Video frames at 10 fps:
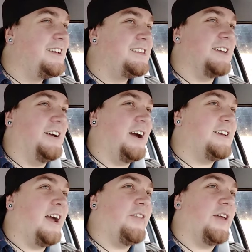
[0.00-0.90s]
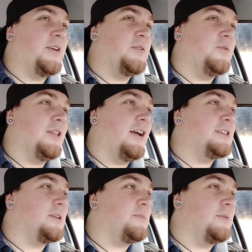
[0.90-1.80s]
So I doubt they
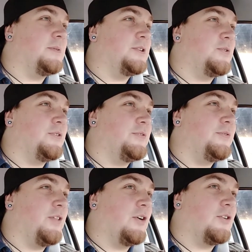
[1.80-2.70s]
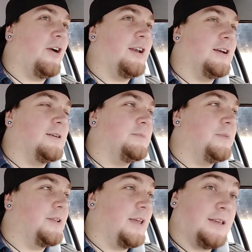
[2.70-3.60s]
realise I'm probably doing a vlog right now,
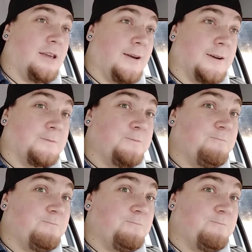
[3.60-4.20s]
but there you go.